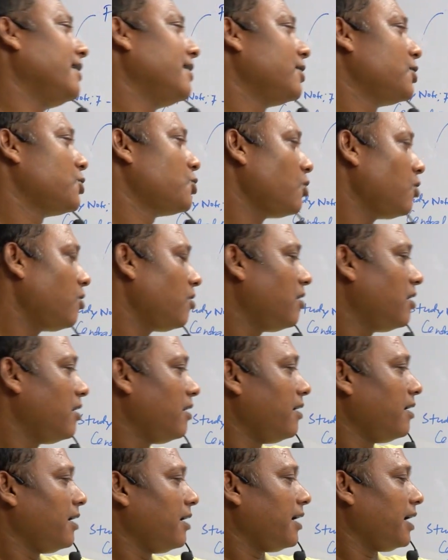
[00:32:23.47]
So,
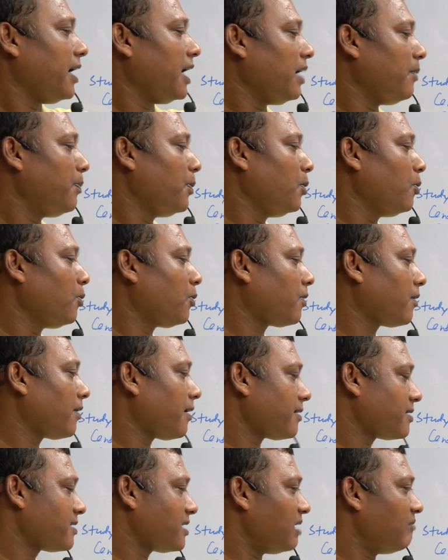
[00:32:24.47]
if you
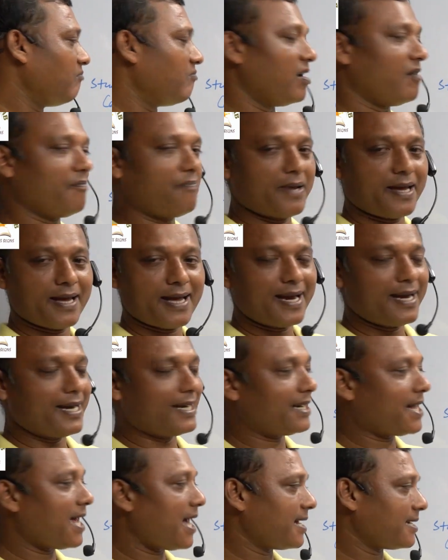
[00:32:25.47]
sum up
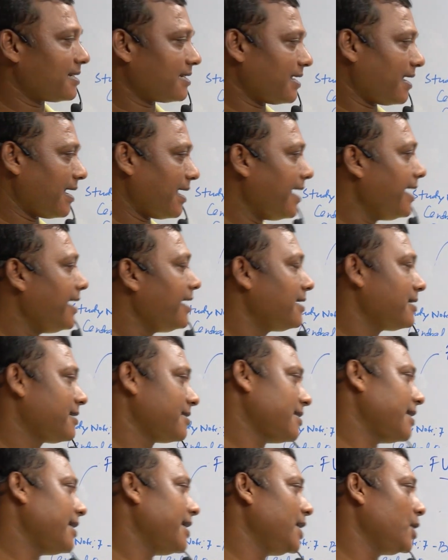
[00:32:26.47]
entire 8
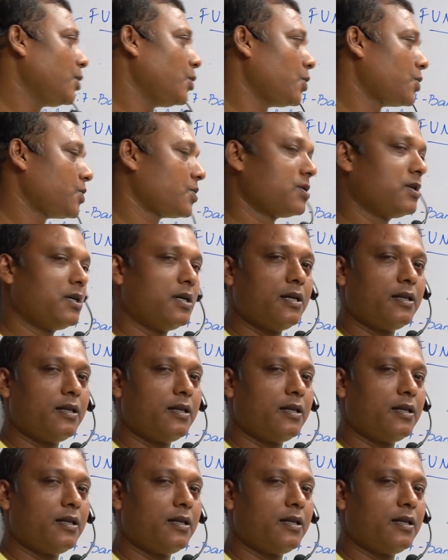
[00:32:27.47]
study notes,